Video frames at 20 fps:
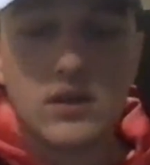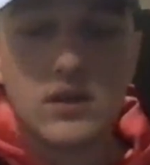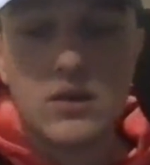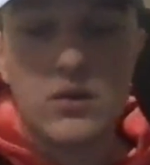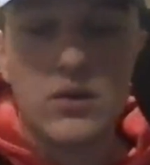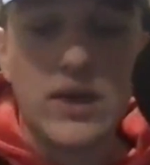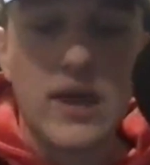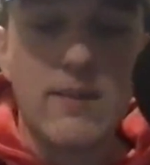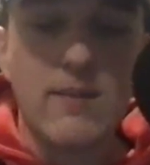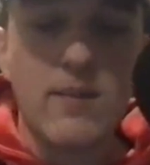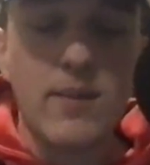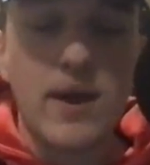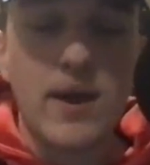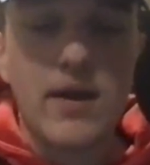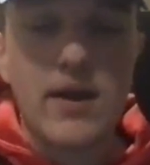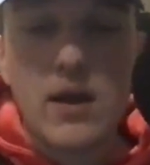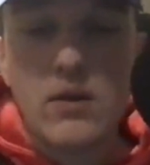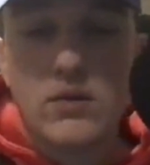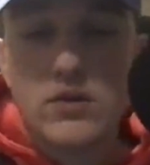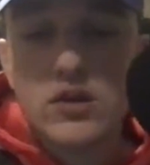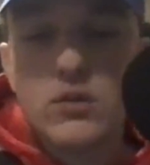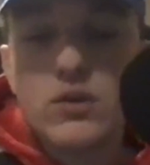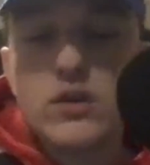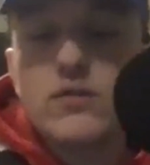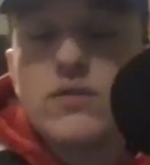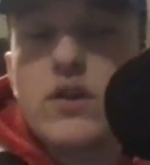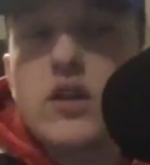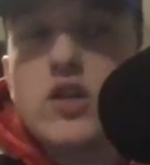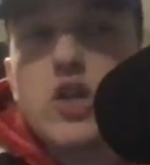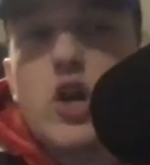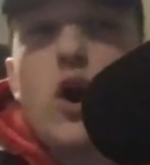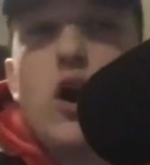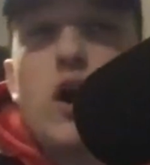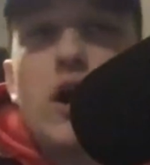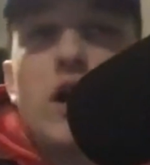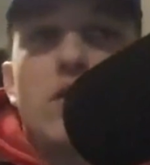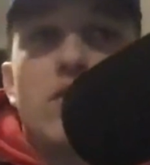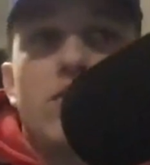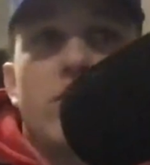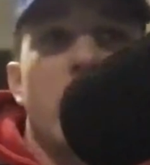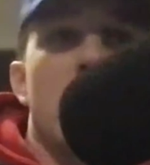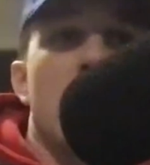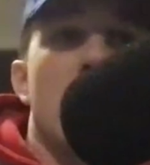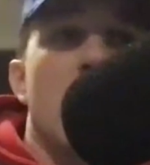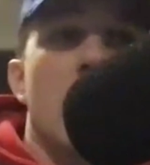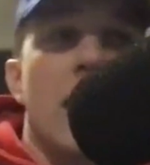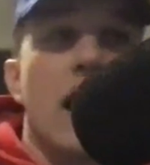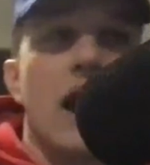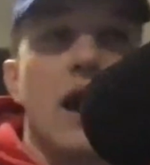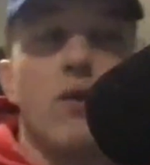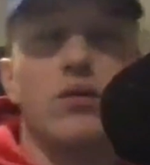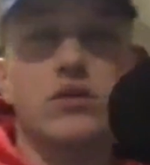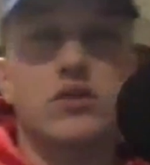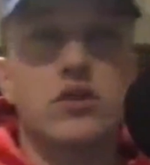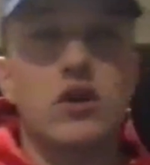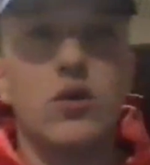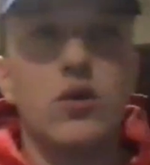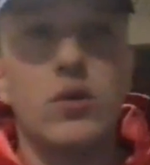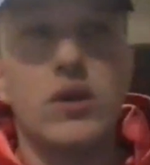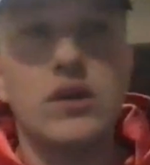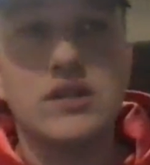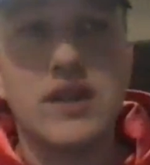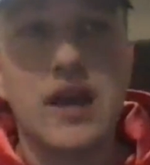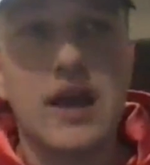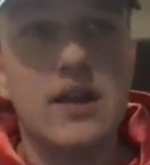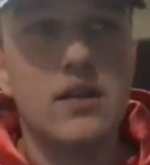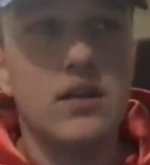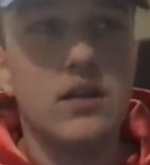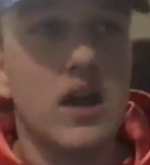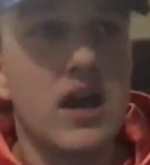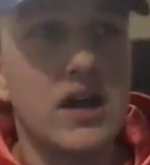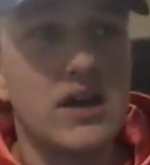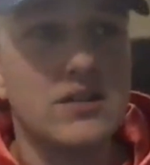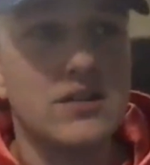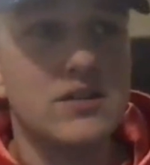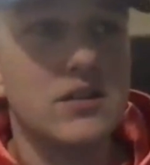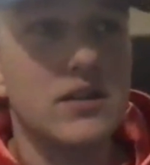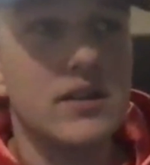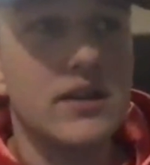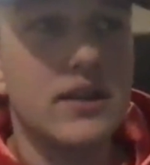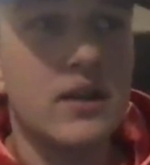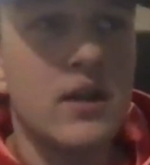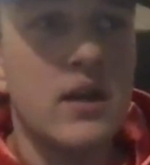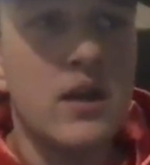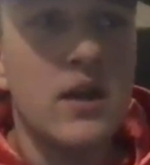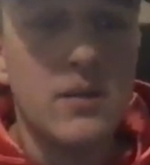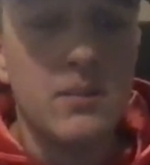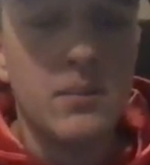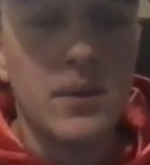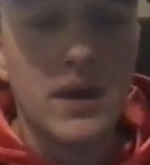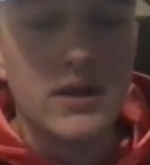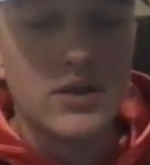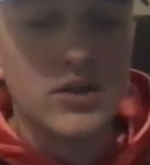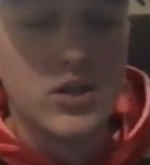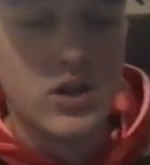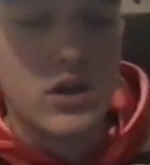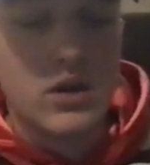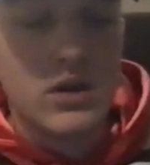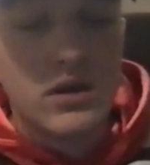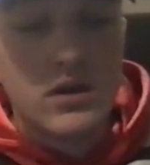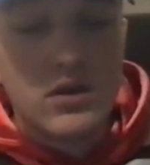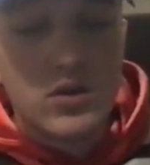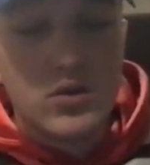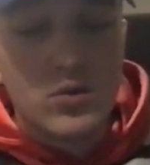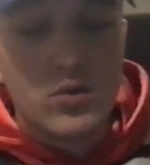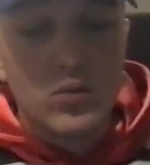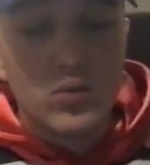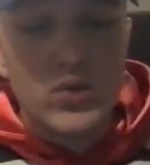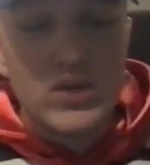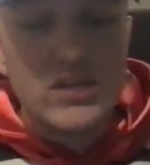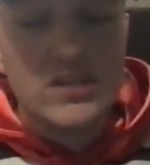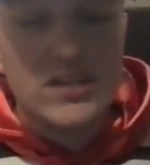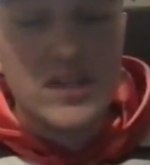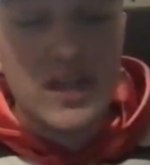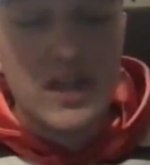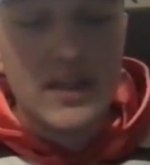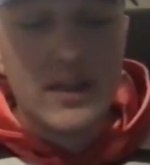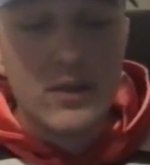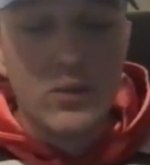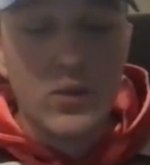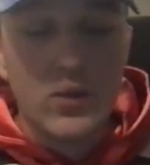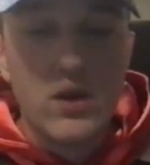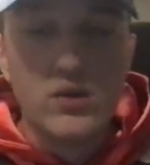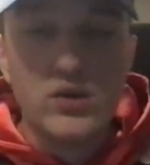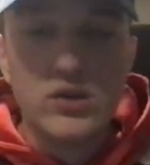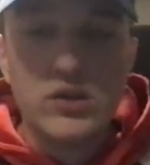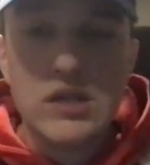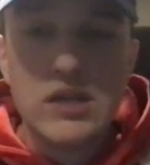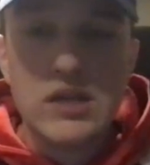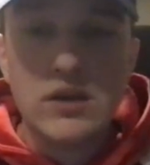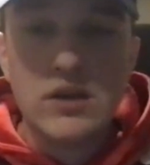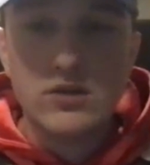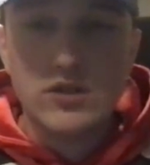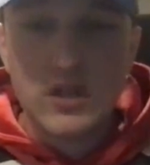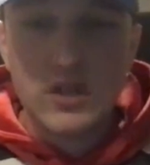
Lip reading: came about. I was always very talkative. I was always kind of hustling, but I started reselling rare sneakers and